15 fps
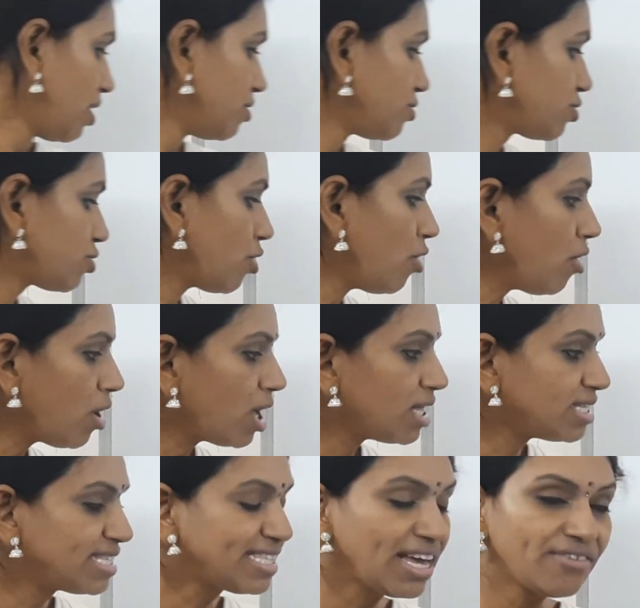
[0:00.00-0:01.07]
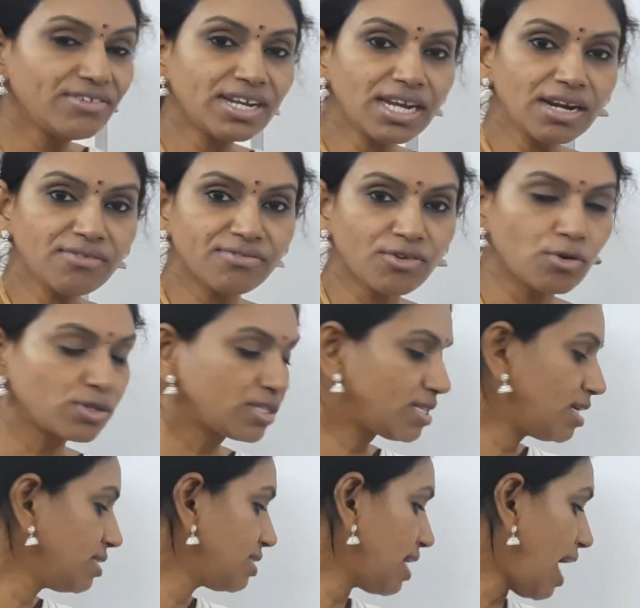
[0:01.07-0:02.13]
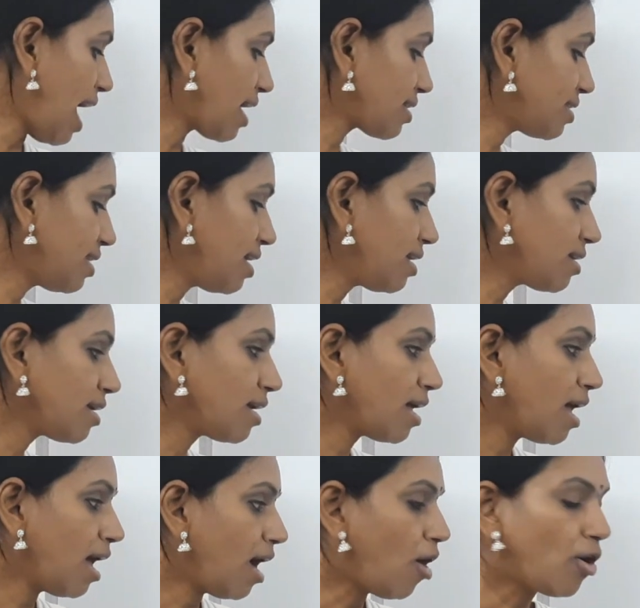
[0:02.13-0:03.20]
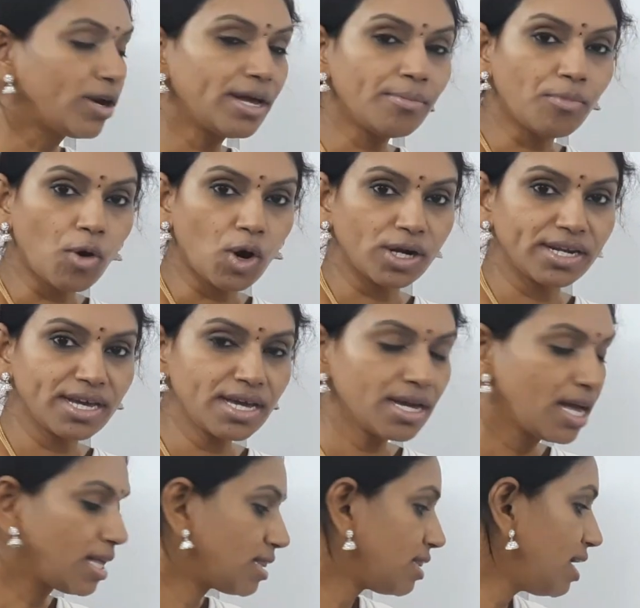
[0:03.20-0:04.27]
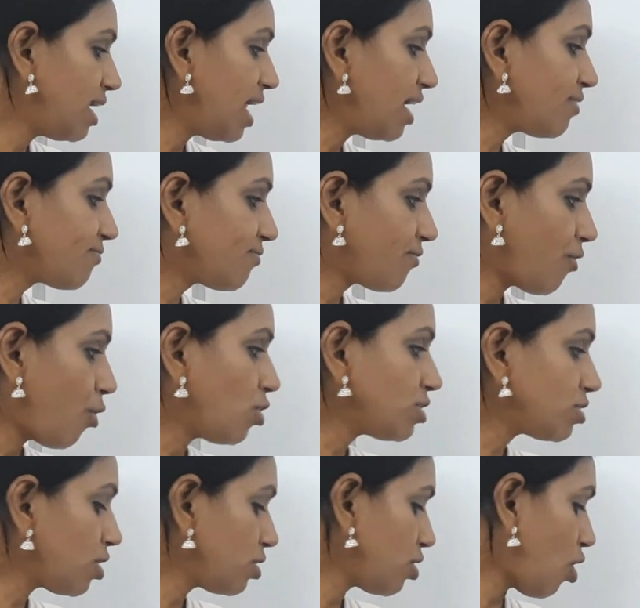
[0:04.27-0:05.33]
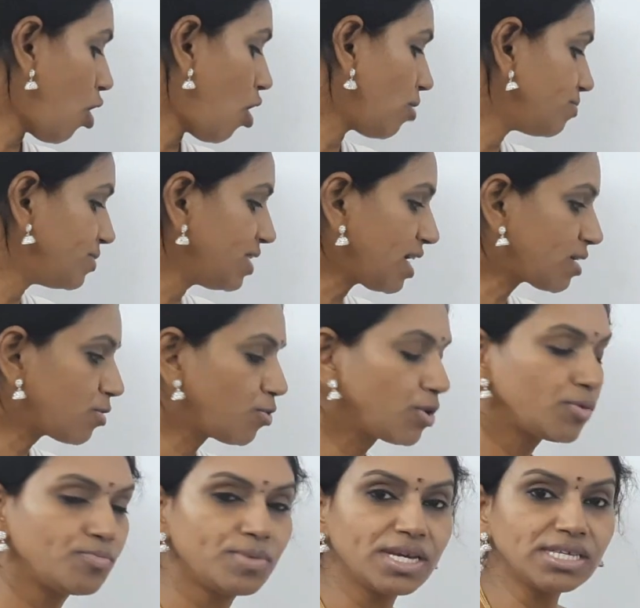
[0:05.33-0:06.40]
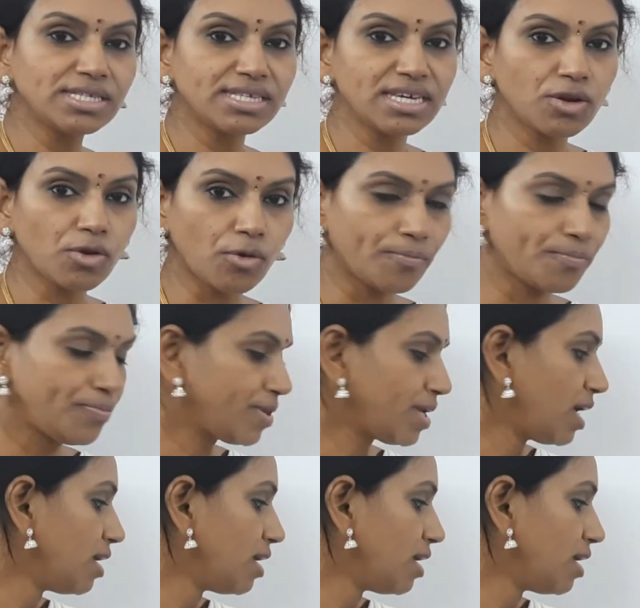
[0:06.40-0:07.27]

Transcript: So, several forces acting on a body, the net force on the object would be 0.